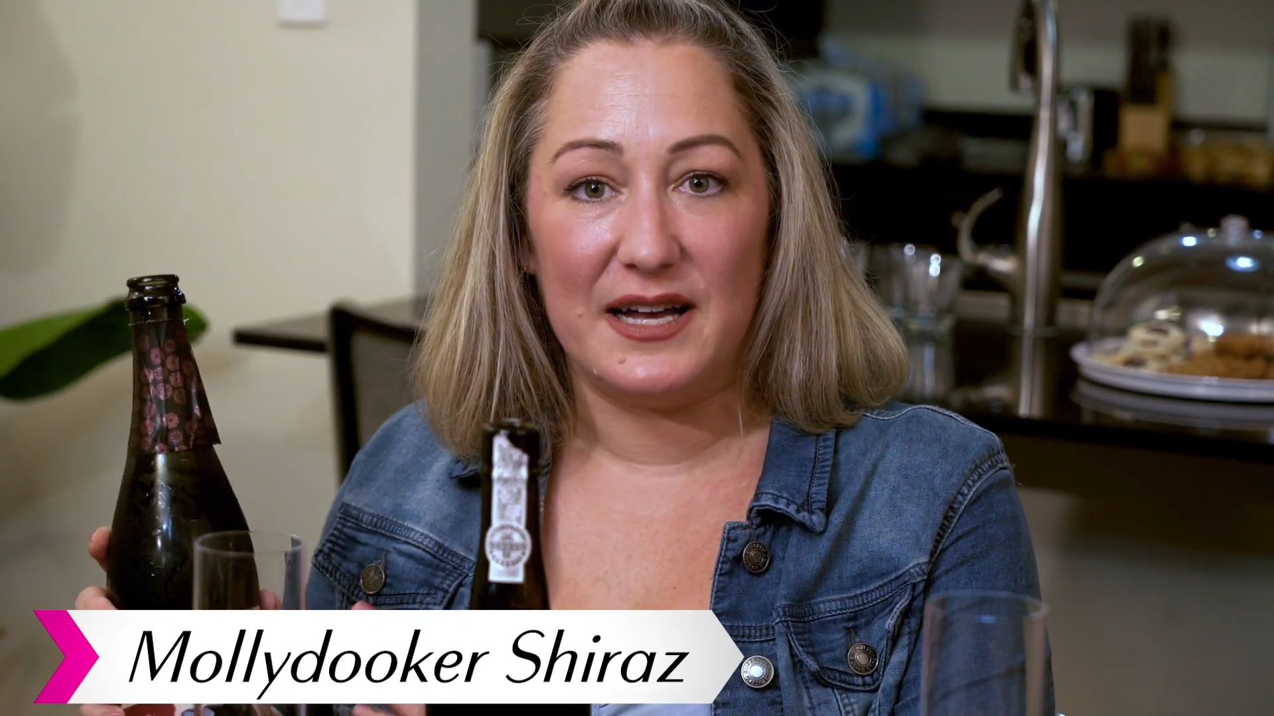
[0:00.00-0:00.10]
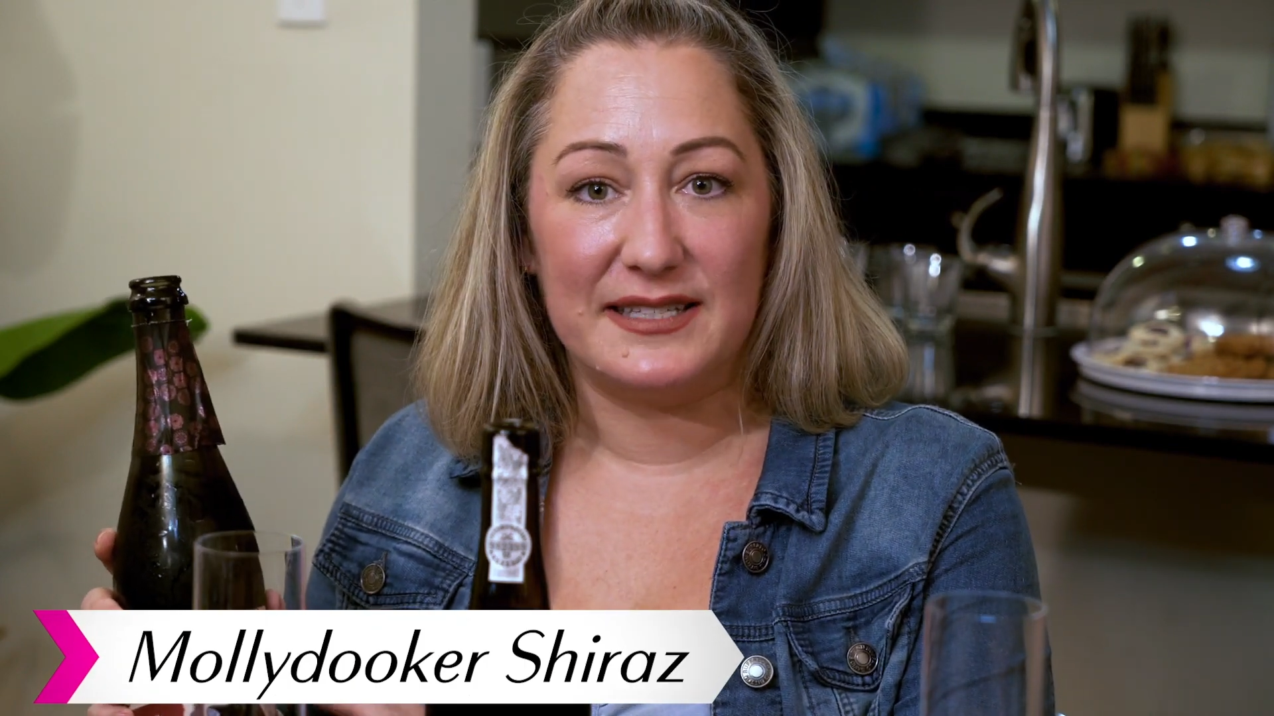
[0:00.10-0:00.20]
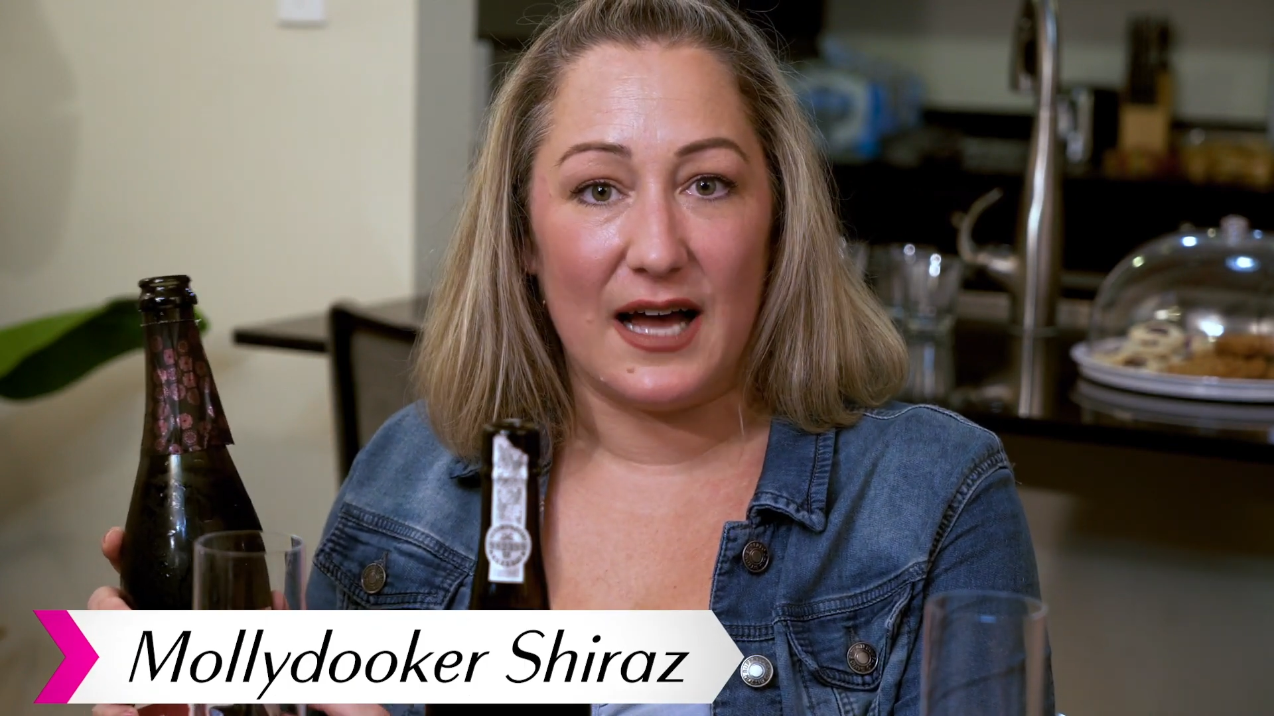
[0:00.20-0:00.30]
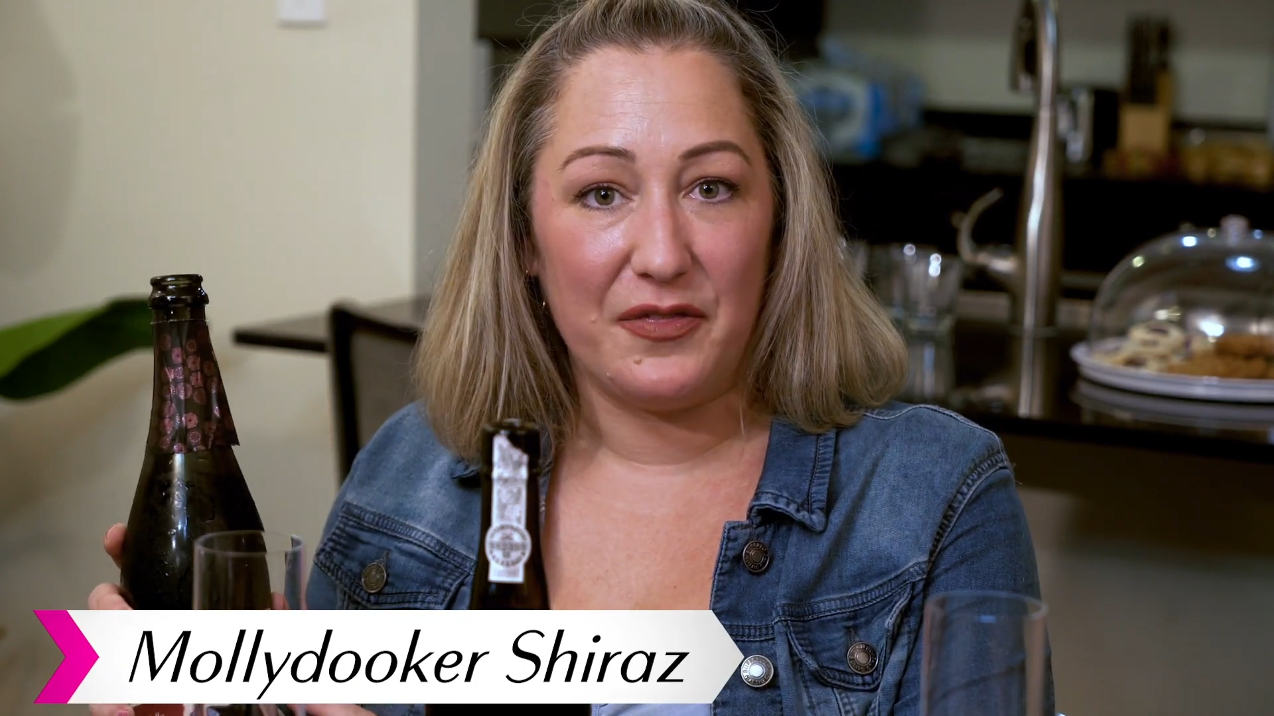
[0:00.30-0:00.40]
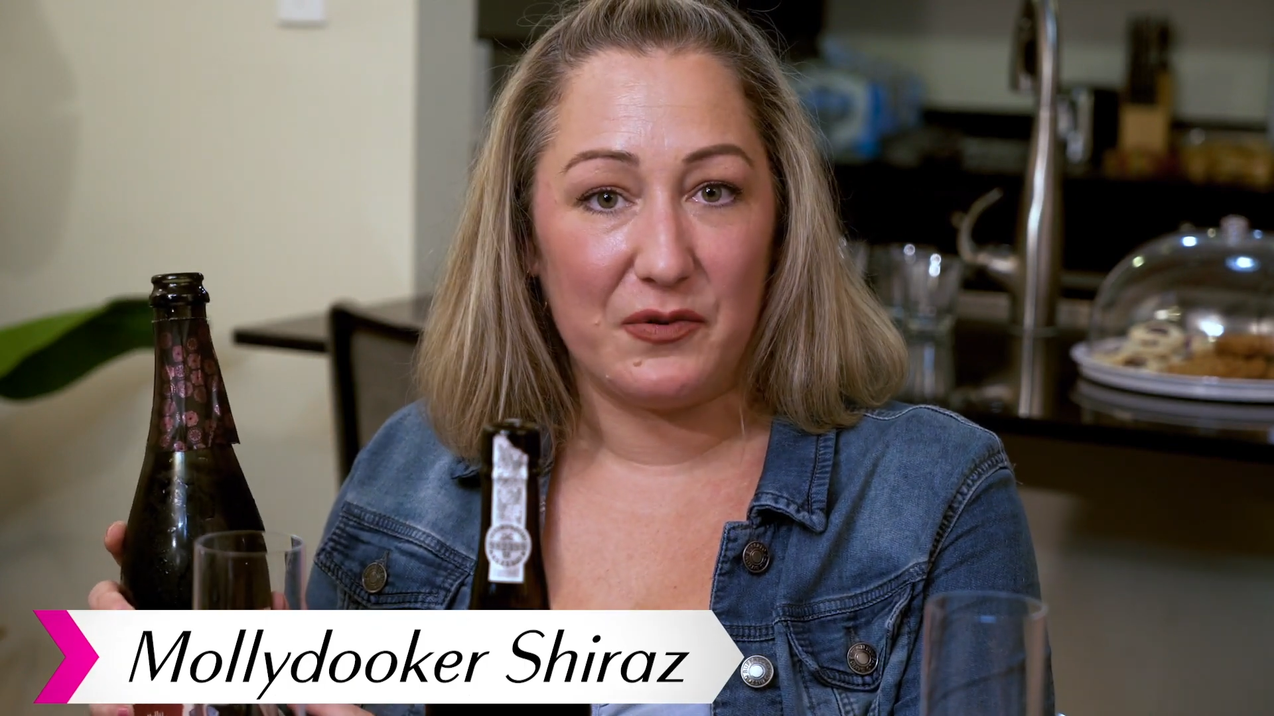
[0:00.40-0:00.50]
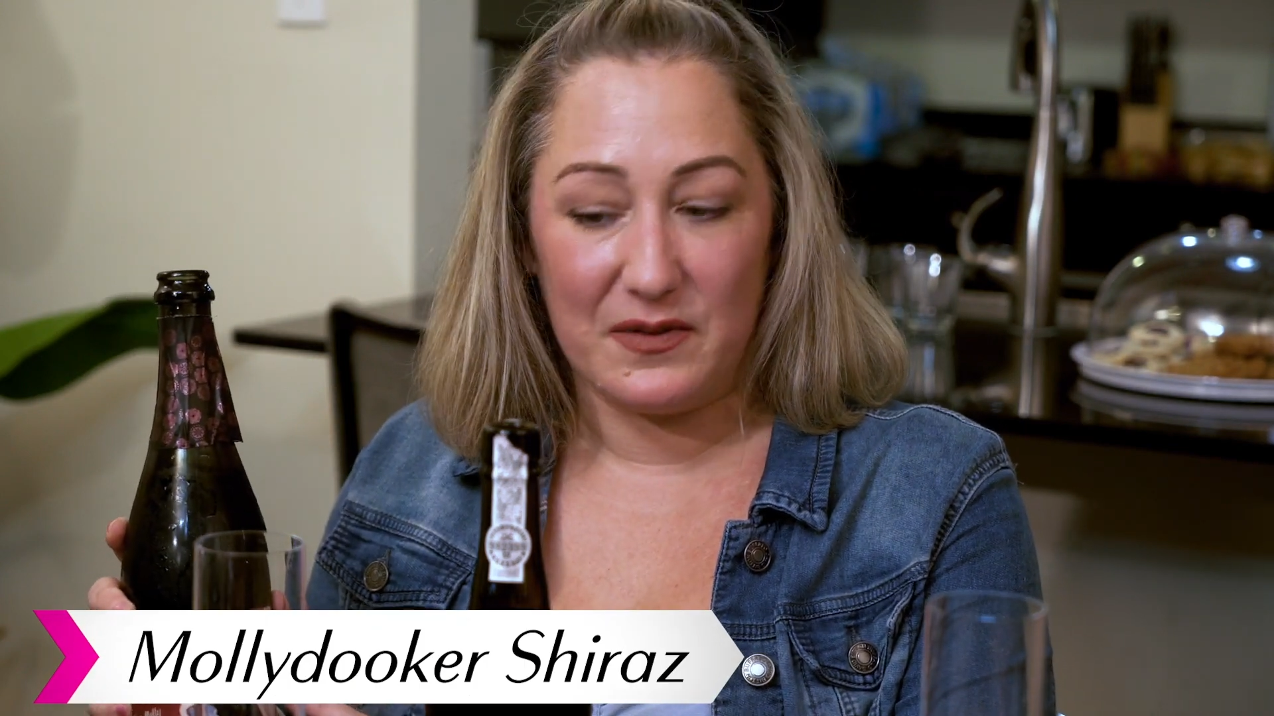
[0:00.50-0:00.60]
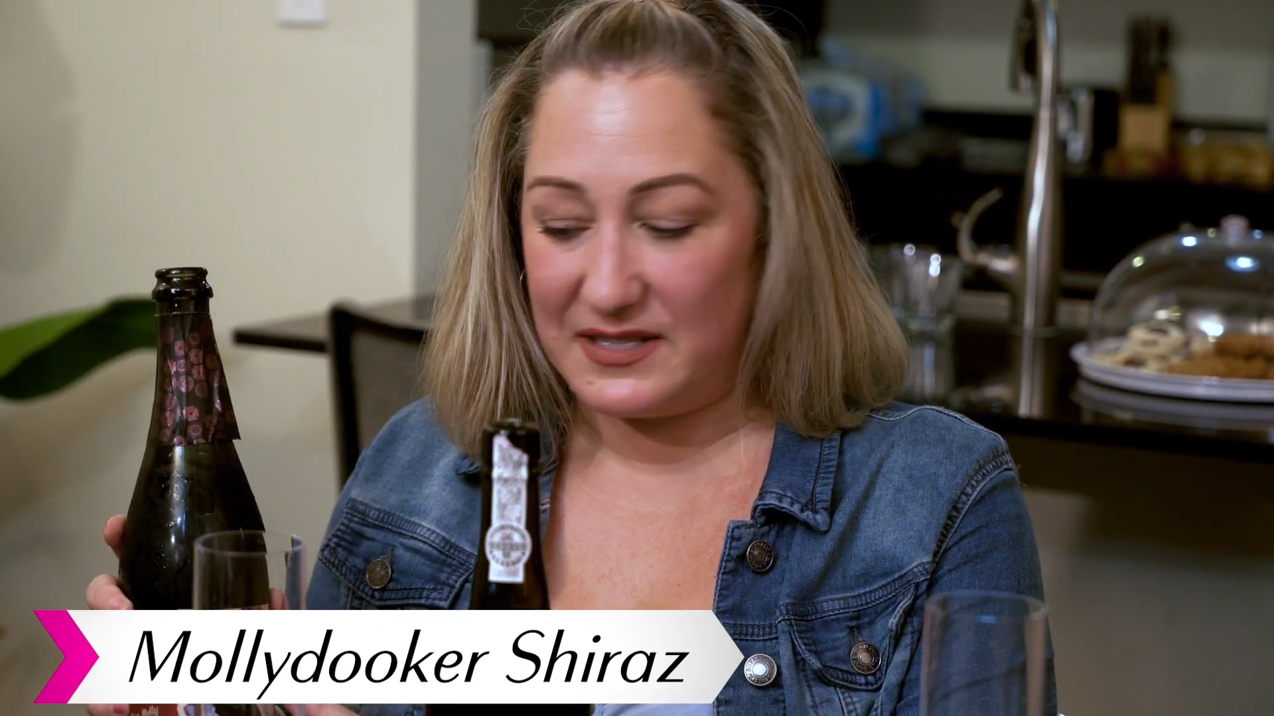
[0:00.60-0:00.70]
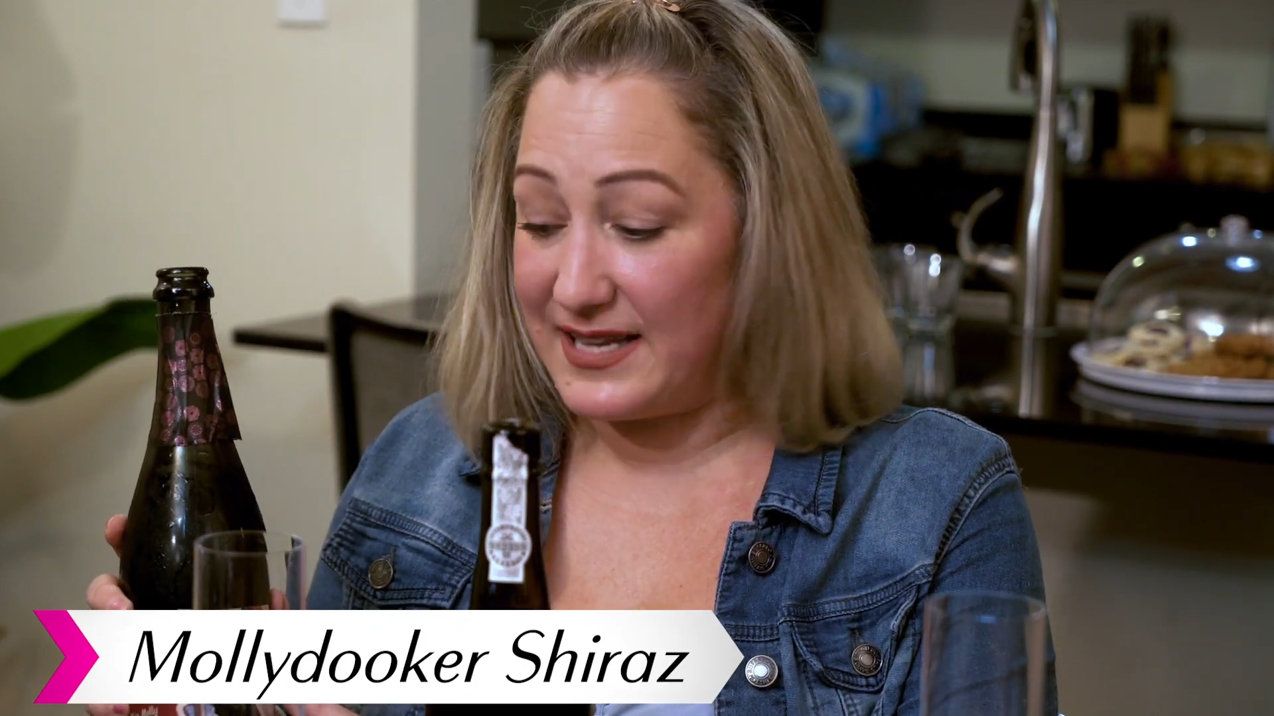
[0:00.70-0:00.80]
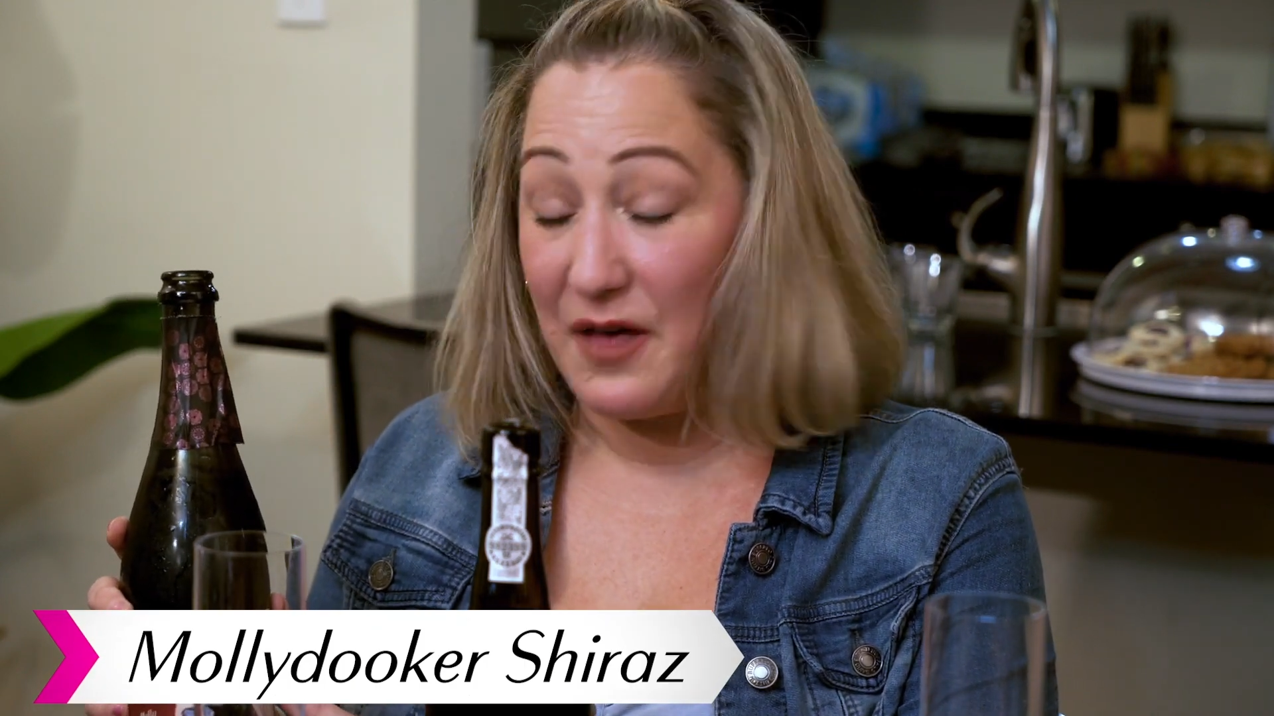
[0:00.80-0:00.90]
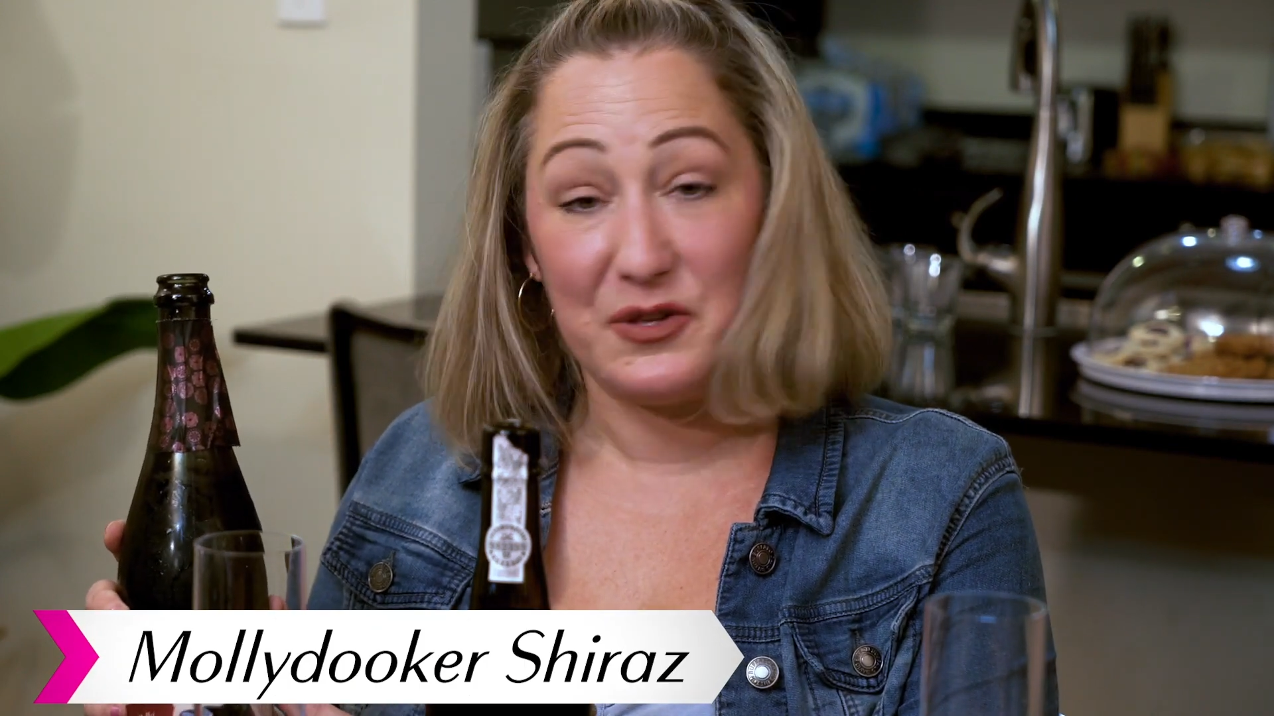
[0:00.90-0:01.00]

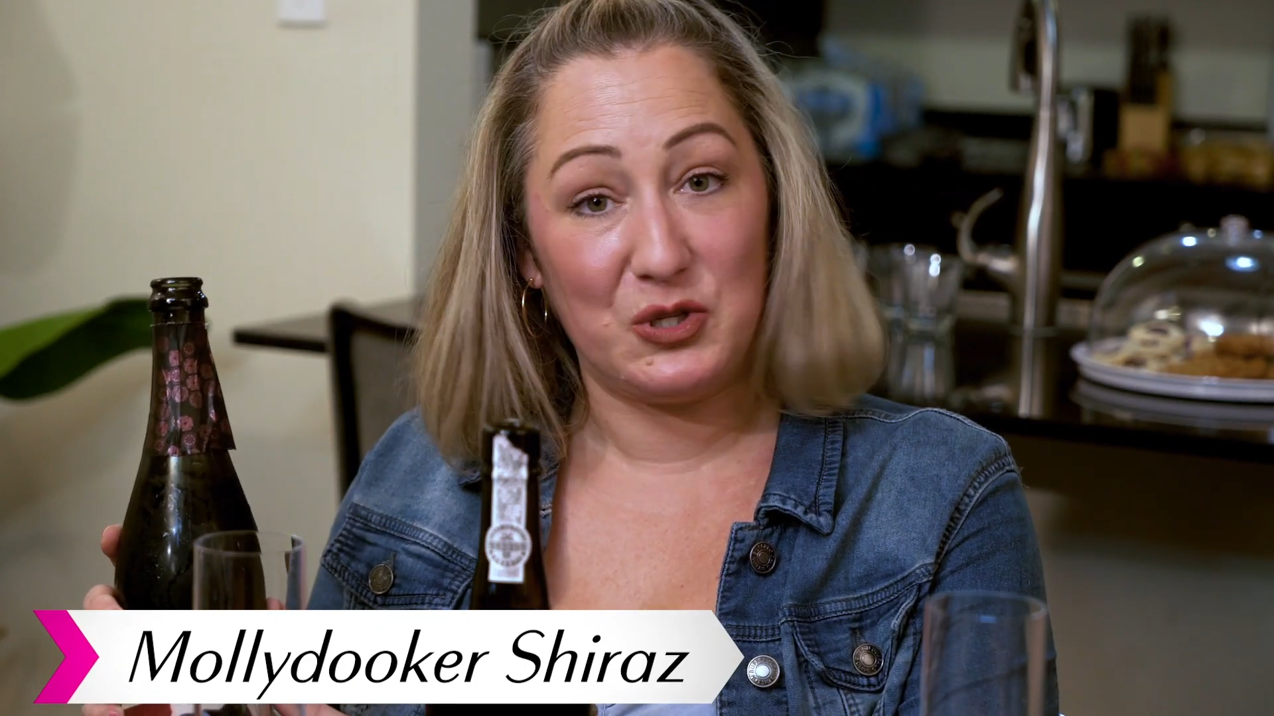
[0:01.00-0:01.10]
South